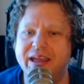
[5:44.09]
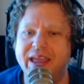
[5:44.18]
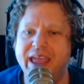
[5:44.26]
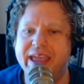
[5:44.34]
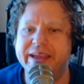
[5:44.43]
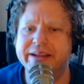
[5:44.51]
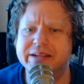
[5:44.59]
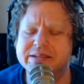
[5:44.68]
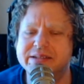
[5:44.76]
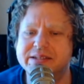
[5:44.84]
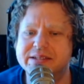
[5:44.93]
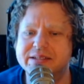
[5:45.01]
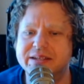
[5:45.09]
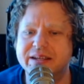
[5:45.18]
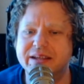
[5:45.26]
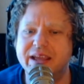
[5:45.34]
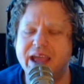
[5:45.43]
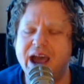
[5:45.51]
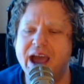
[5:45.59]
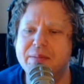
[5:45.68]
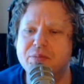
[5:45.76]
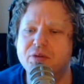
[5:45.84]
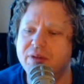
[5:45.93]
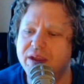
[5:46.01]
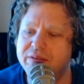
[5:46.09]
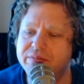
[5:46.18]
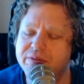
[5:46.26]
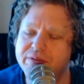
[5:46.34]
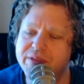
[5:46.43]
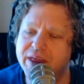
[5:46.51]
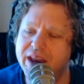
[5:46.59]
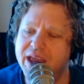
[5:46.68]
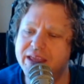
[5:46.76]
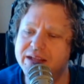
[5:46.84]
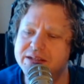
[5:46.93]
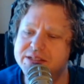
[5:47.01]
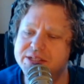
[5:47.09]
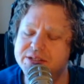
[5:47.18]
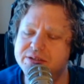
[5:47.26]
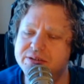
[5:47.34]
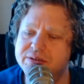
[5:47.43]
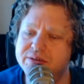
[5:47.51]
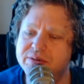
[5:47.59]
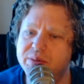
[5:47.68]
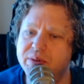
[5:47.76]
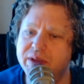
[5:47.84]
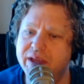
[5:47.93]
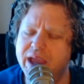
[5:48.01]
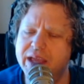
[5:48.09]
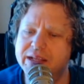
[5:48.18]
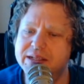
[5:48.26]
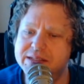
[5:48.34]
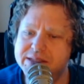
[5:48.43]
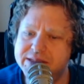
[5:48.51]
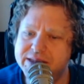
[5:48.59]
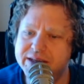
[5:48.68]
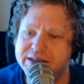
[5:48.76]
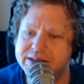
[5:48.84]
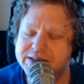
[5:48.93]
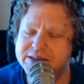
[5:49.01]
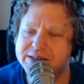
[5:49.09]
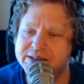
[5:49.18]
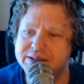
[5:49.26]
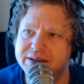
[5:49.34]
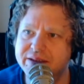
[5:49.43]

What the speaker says: And I am grateful that I get to exist